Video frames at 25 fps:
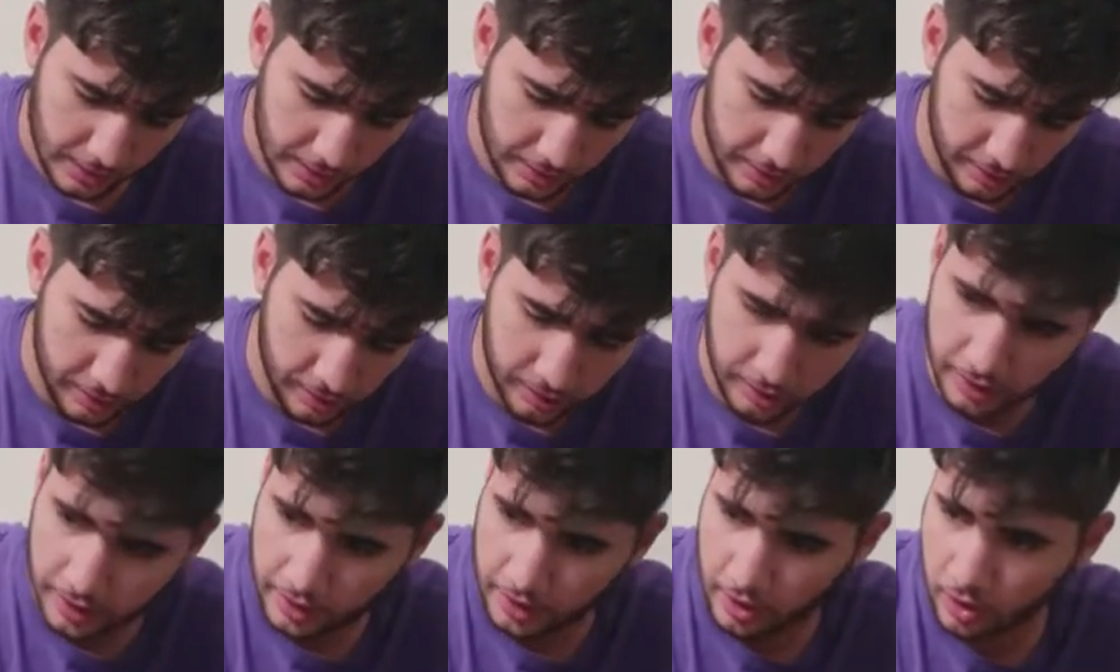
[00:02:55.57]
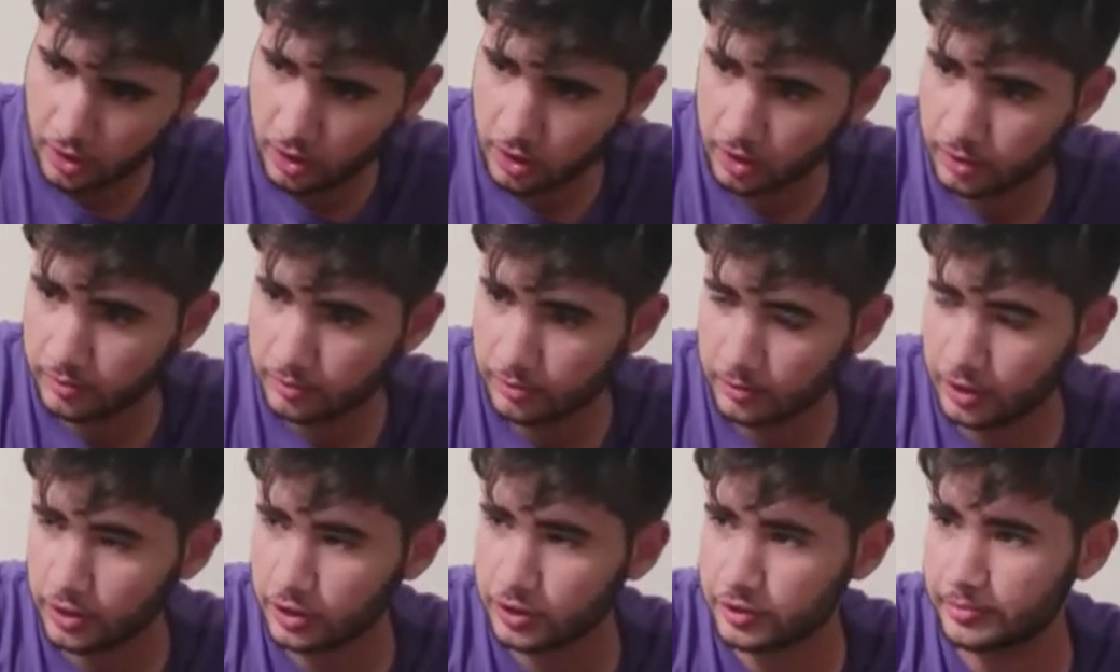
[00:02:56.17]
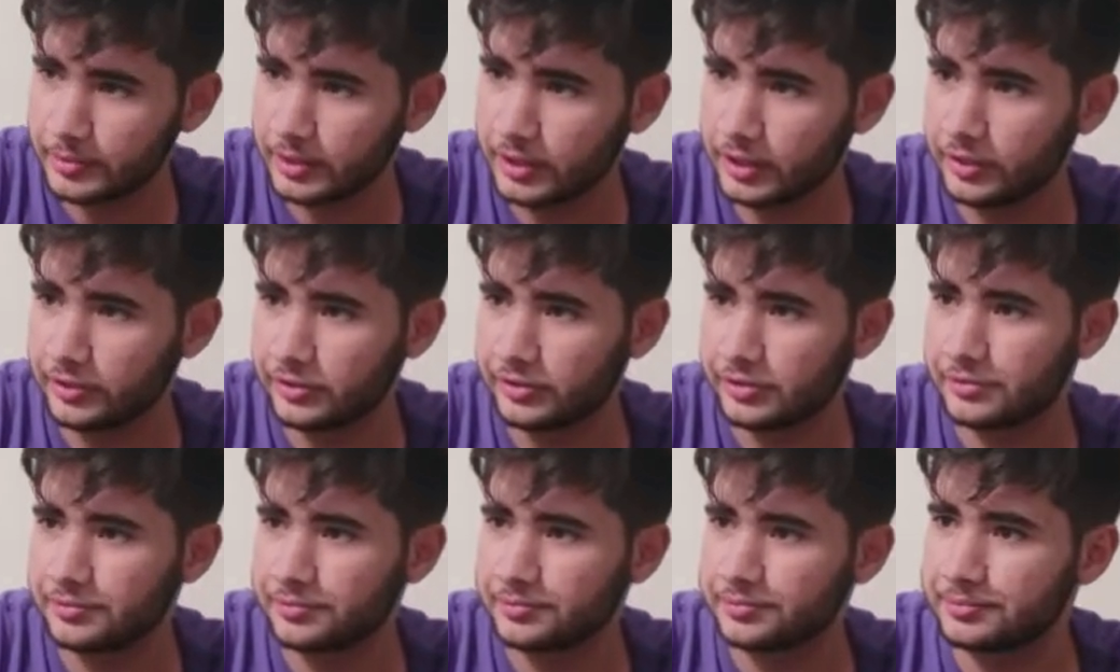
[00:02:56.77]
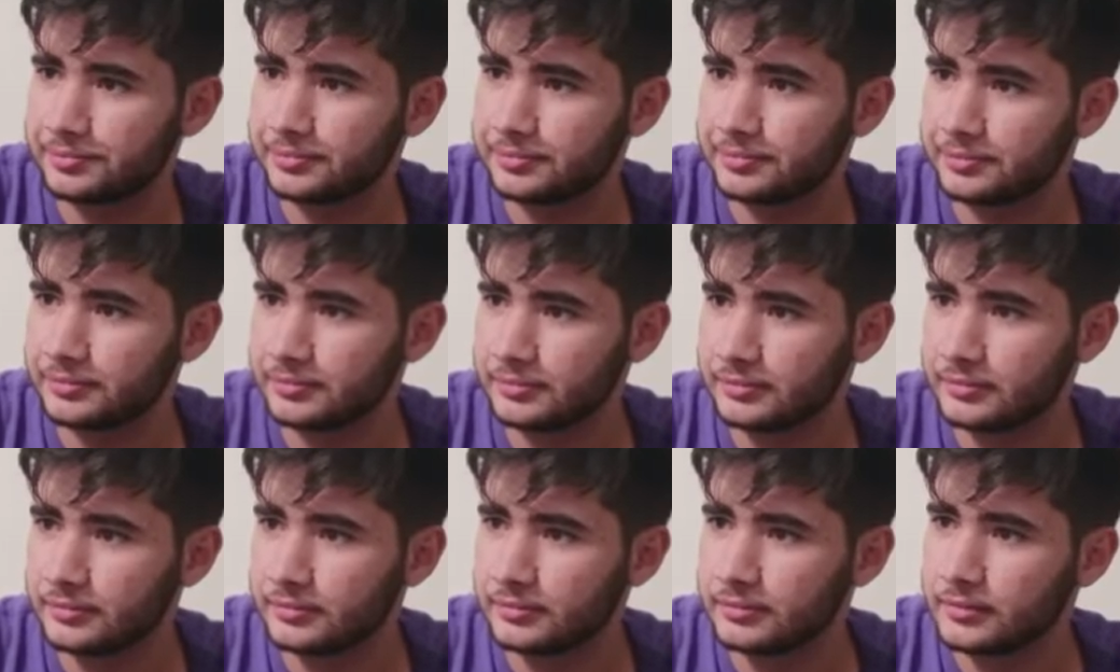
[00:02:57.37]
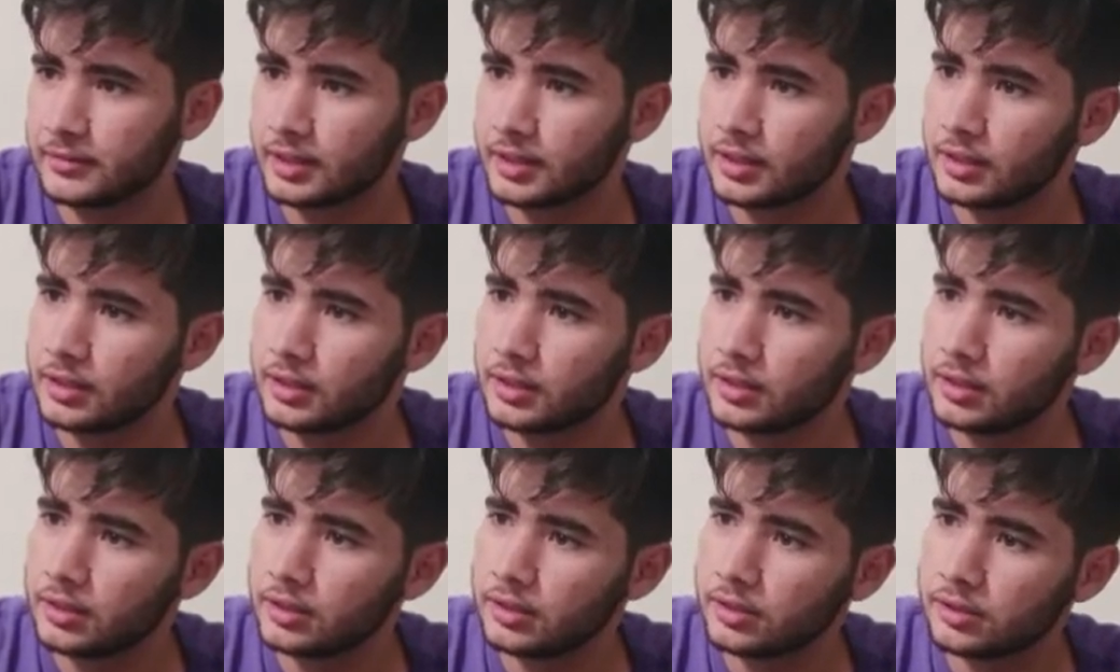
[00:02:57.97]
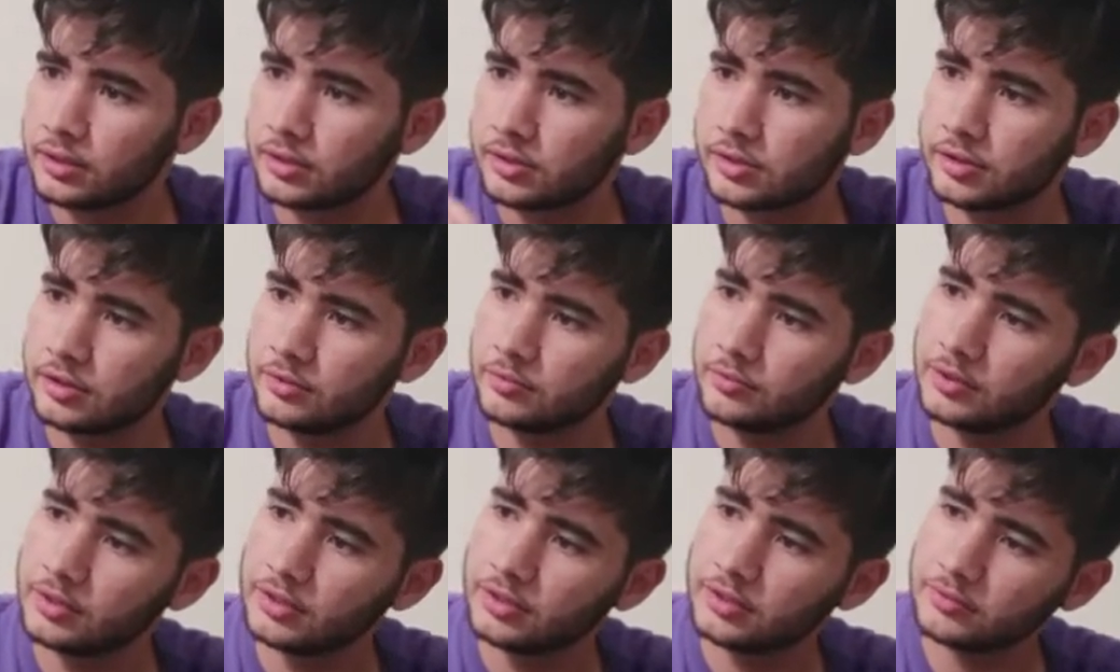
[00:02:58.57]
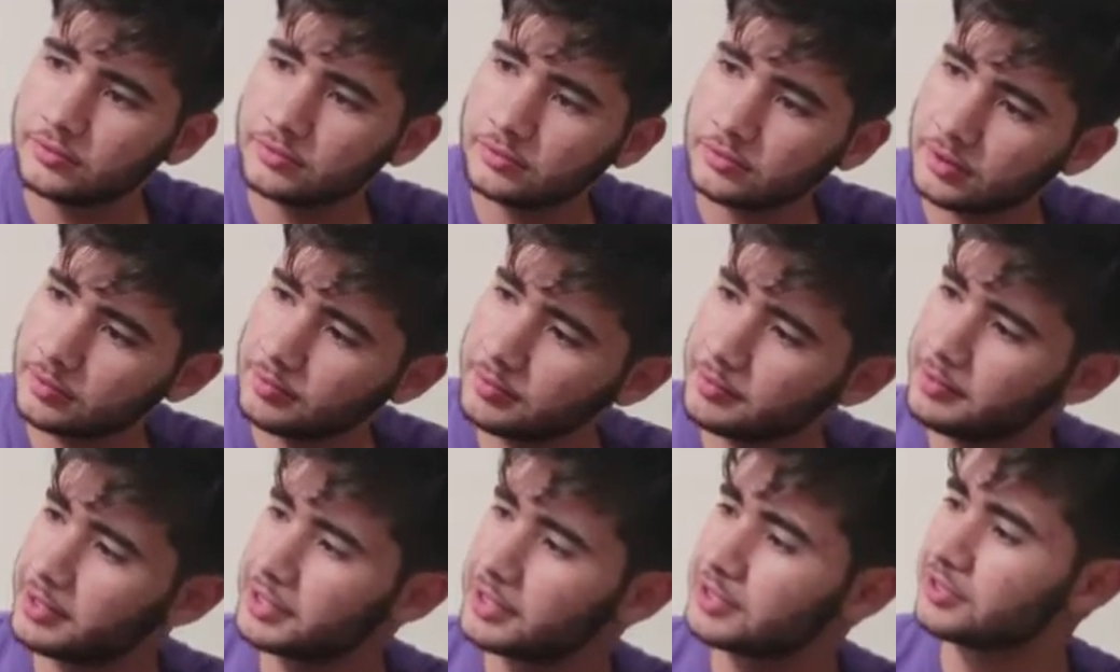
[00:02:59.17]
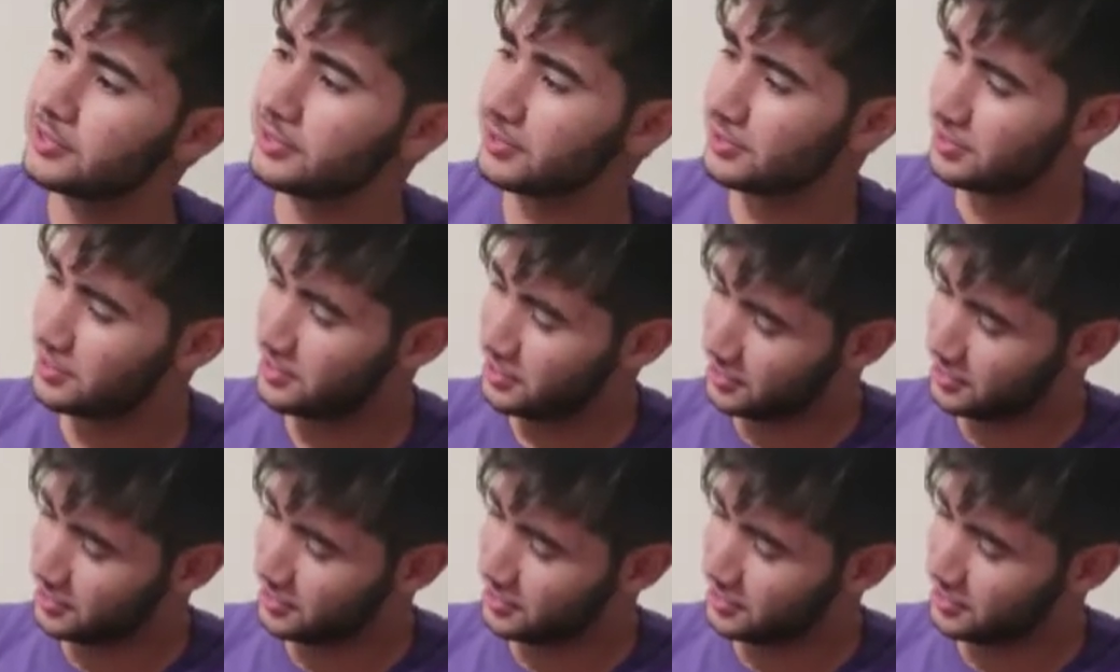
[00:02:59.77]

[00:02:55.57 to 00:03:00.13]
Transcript: Yeah, these are like hard marshmallows. Let's see. One, let me make sure it's